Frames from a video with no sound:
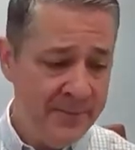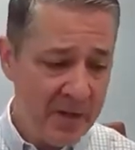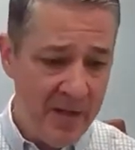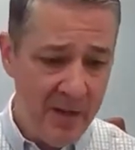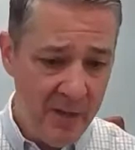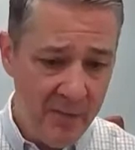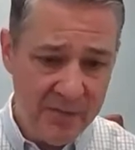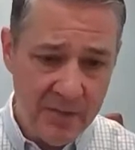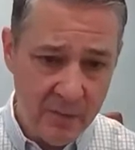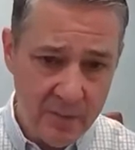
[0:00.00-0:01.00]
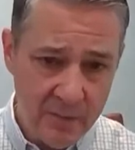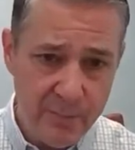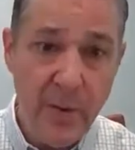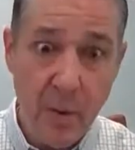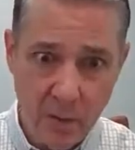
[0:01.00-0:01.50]
uh, you know,
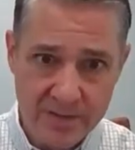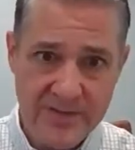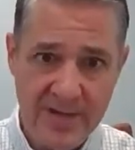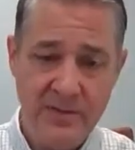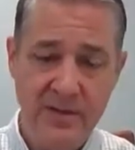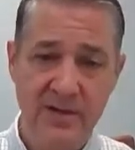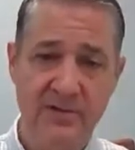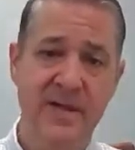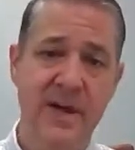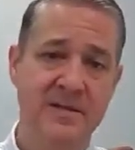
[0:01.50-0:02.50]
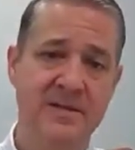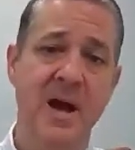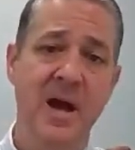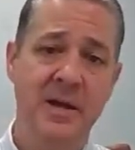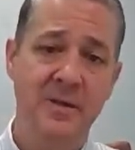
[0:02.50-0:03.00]
poor saturated fats,
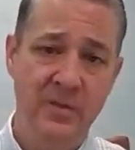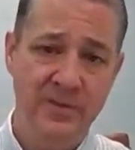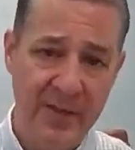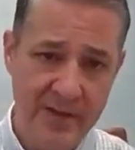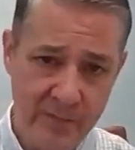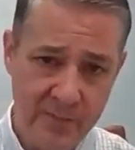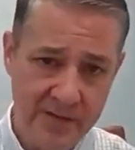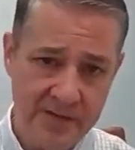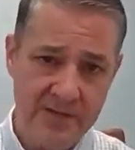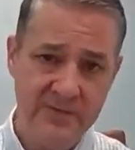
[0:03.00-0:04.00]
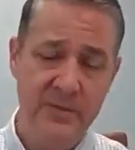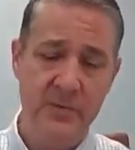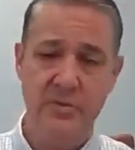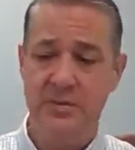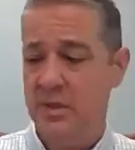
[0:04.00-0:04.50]
high in refined and processed
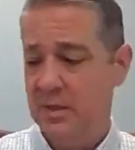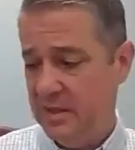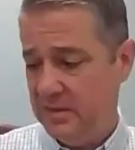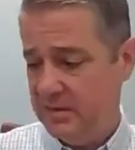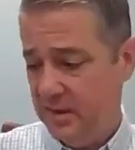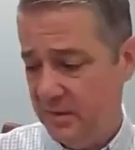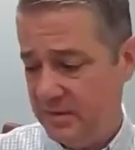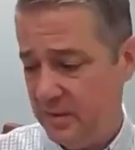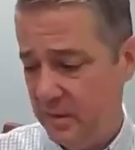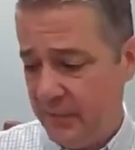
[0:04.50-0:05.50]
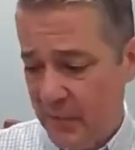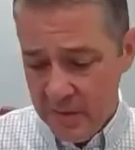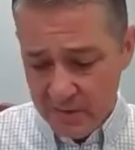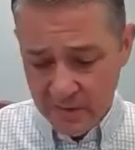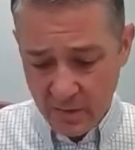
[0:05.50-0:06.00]
foods, et cetera. So
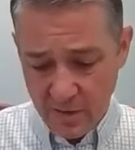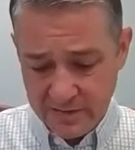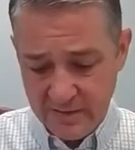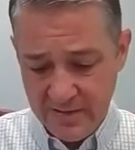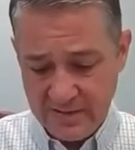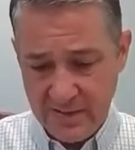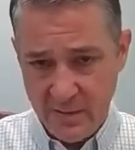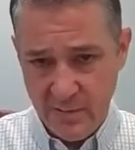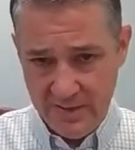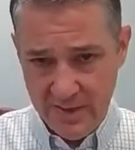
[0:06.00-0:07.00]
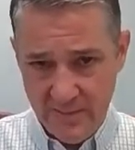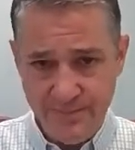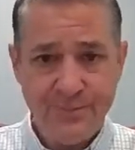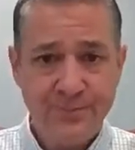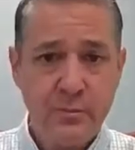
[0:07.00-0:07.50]
there are also things that can be done
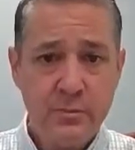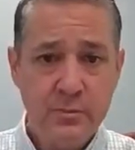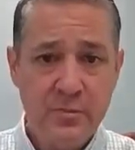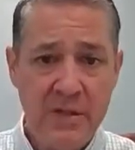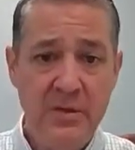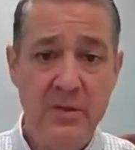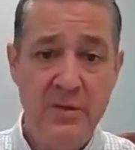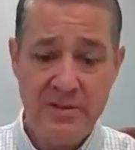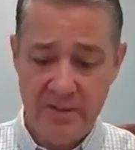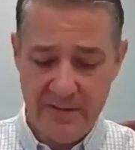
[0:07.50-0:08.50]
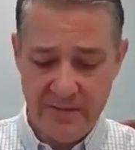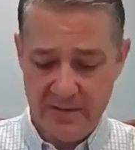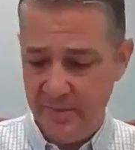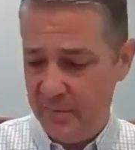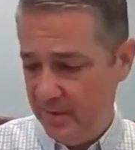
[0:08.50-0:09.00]
nutritionally to
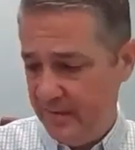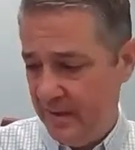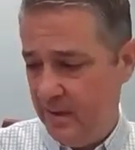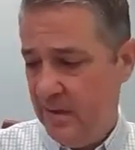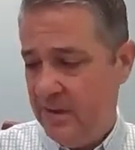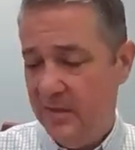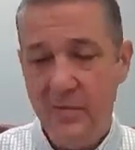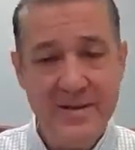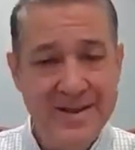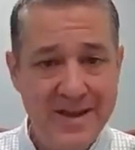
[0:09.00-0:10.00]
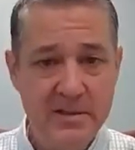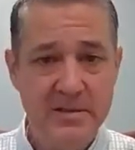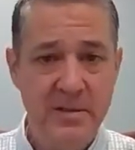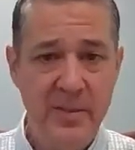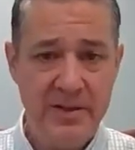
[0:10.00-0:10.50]
support that. If we test
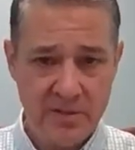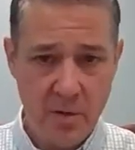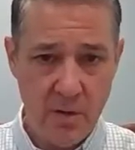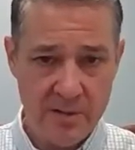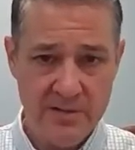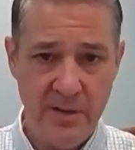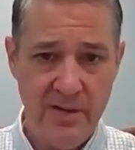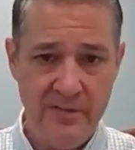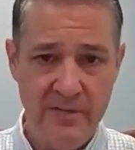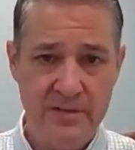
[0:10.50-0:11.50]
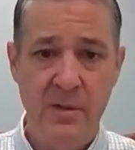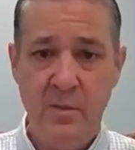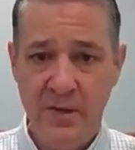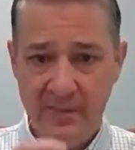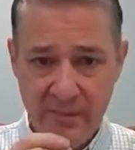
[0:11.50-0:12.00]
somebody's cortisol levels,
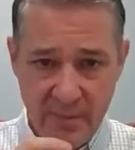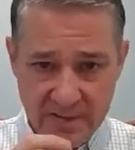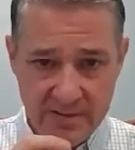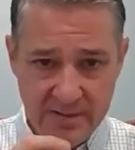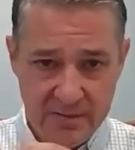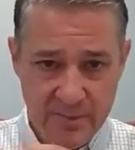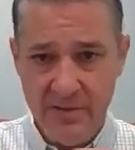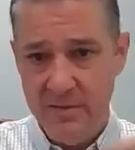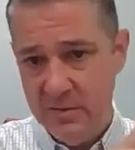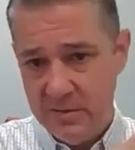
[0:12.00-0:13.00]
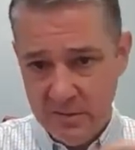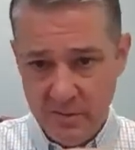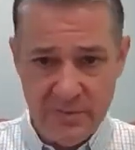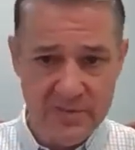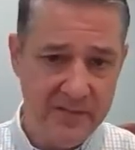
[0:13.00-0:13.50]
we have them basically spit into a
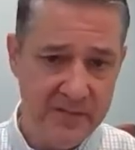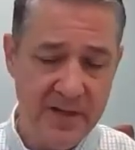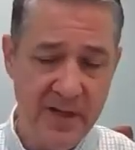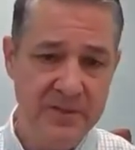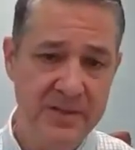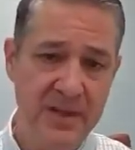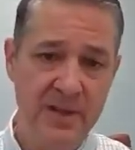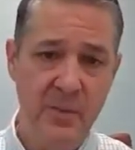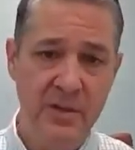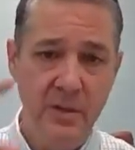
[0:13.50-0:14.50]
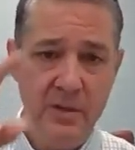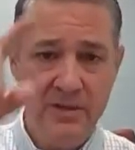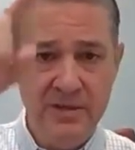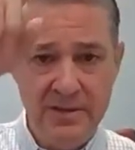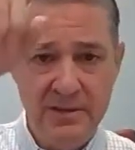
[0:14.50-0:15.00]
tube several times a day, and we look
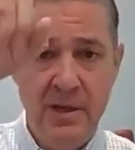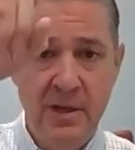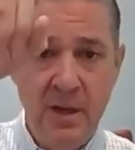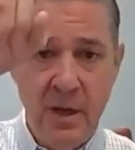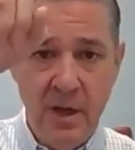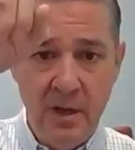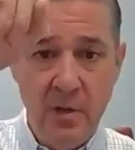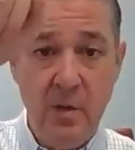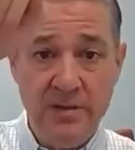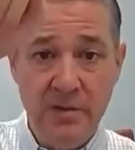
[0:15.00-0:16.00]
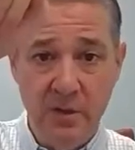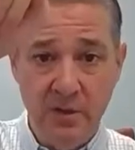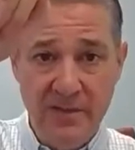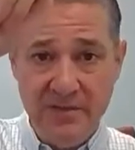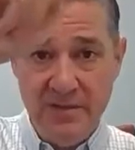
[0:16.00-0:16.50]
at these uh, cortisol
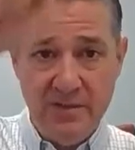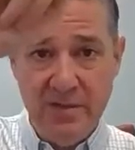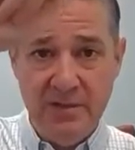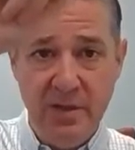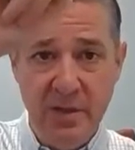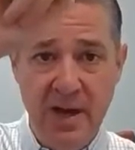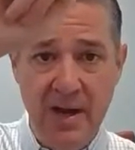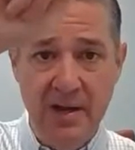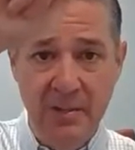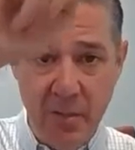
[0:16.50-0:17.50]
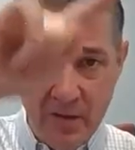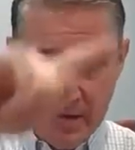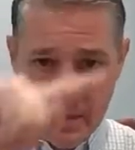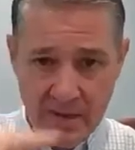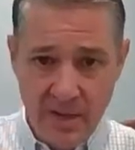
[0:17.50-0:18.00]
graphs that should start high in the morning
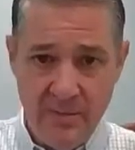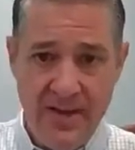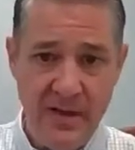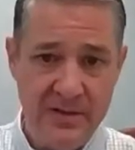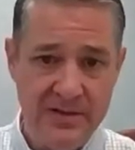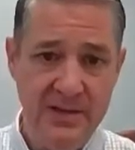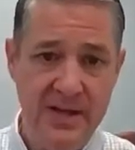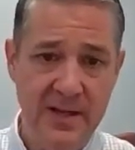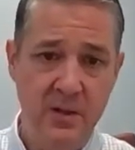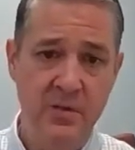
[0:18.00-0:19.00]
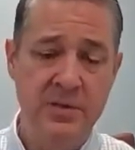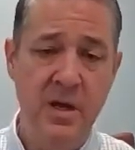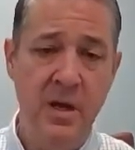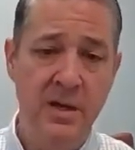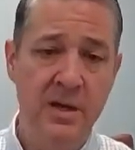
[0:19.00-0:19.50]
and come down as the day goes
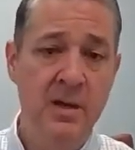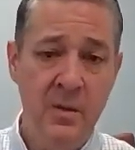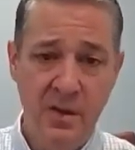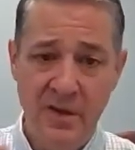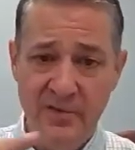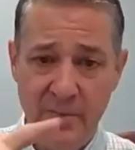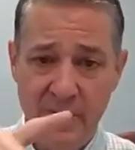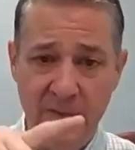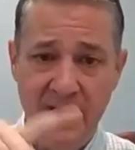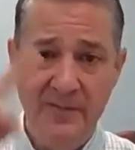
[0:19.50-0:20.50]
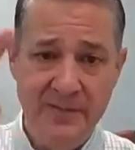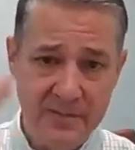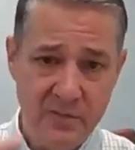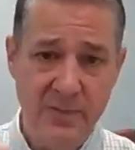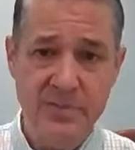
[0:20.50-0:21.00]
on. Well, often people have
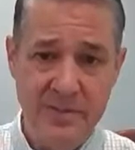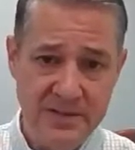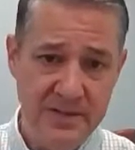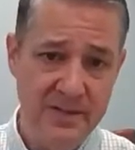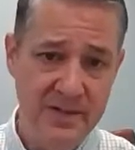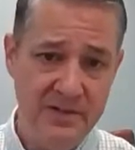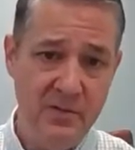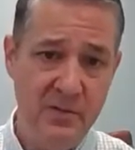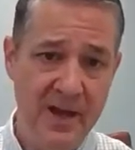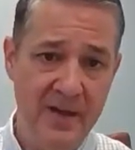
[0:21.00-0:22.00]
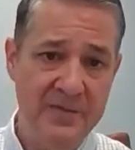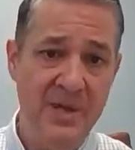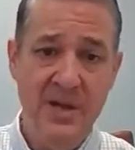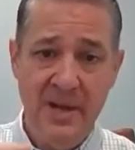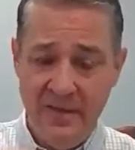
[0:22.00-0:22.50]
disruptions in these graphs,
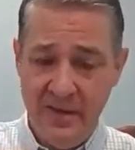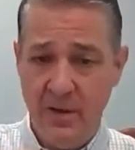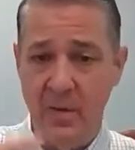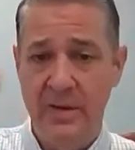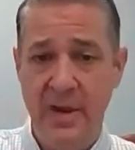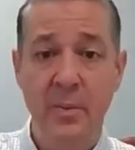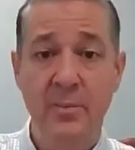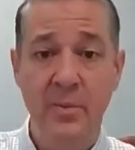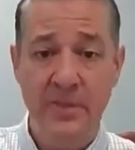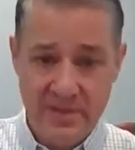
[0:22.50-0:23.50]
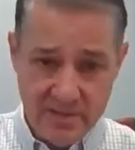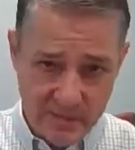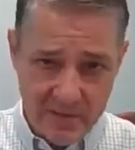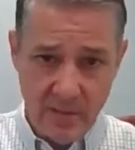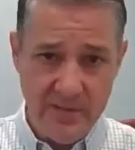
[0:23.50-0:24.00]
and they're going up when they should
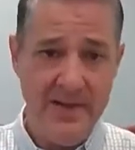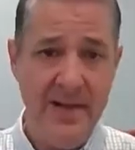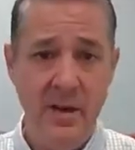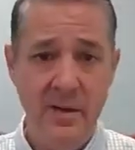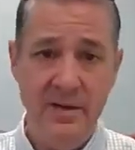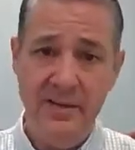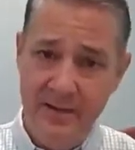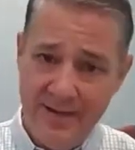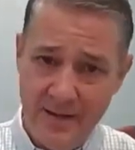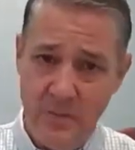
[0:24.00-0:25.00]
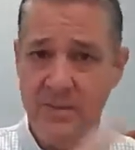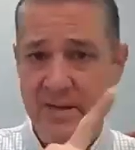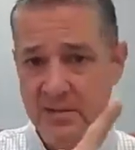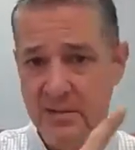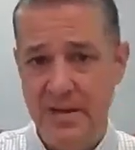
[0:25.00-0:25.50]
be going down, and they're down when they
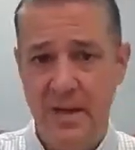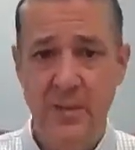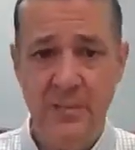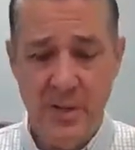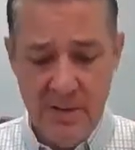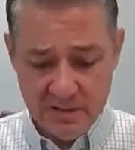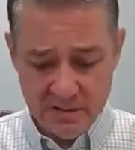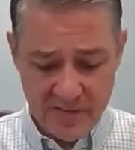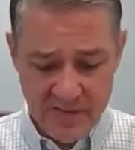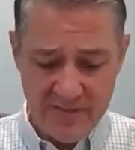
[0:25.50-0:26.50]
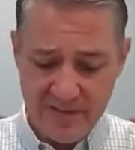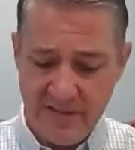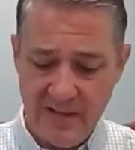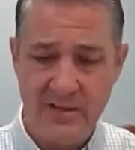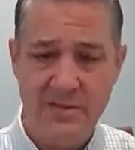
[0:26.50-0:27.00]
should be up. So we have things
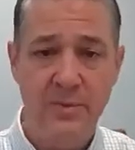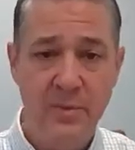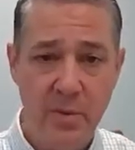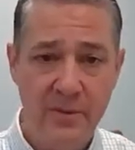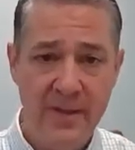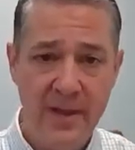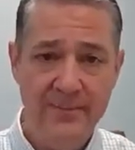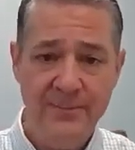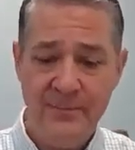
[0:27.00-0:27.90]
that can support that.